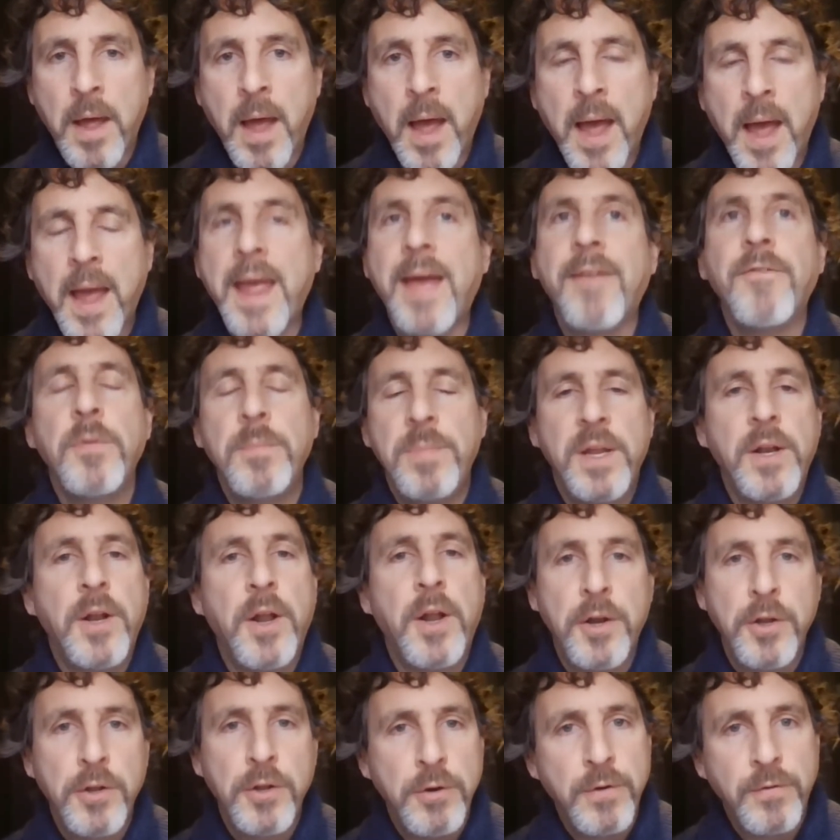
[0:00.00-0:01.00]
I haven't been
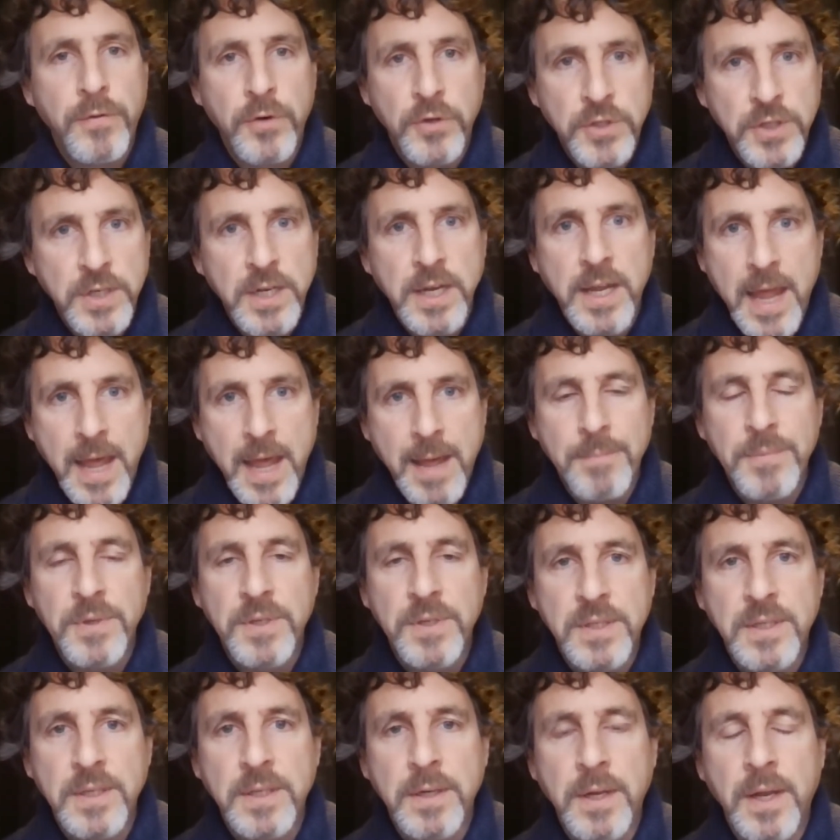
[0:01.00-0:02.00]
on a university
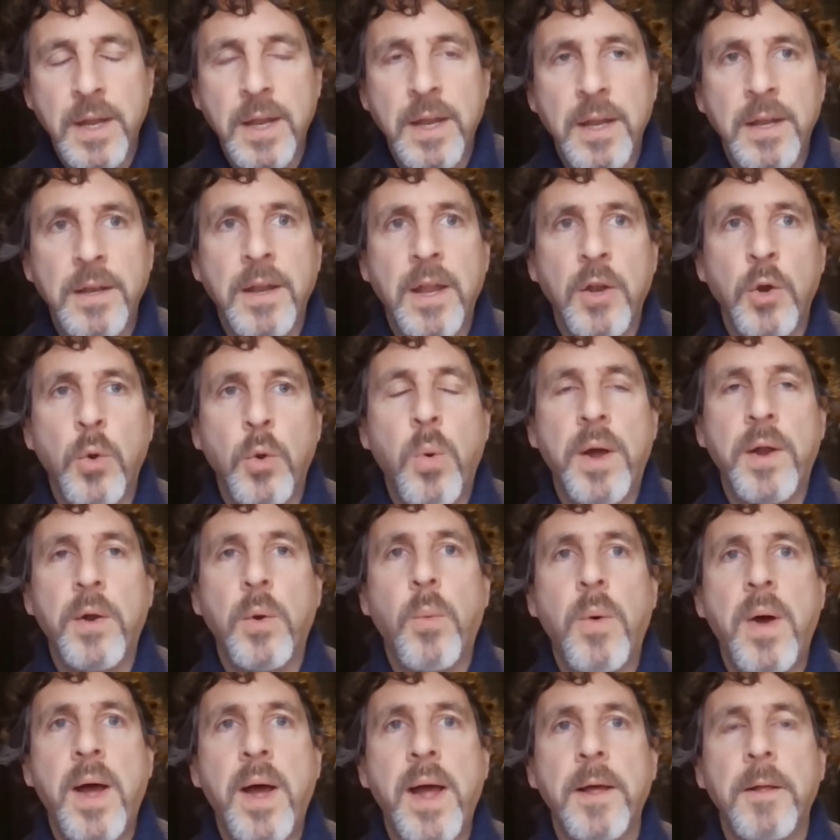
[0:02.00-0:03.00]
campus in quite a
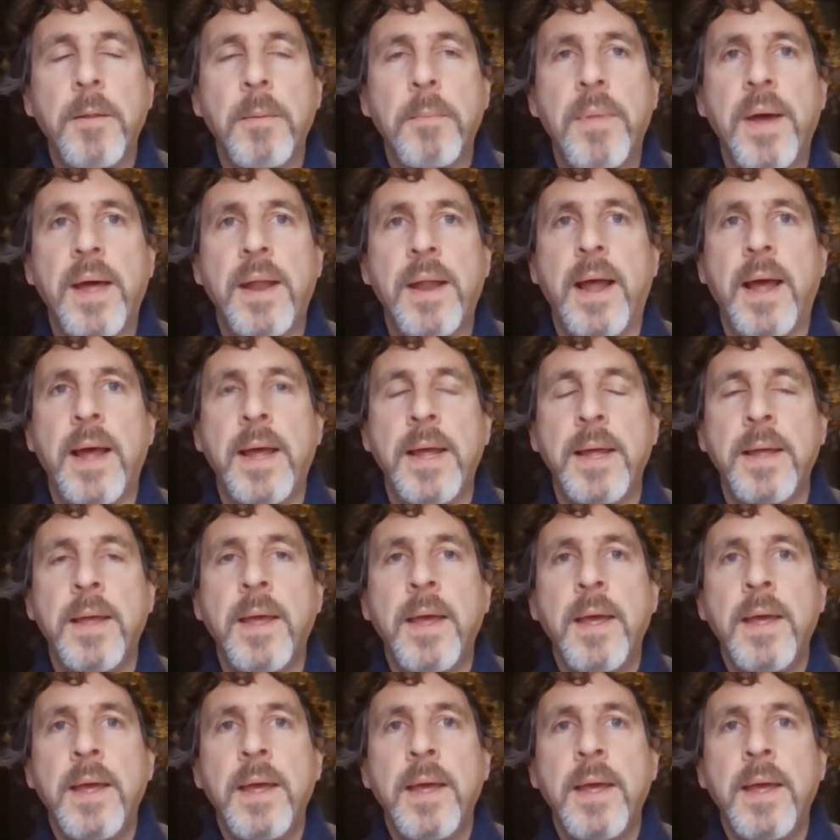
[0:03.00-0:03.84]
while, but I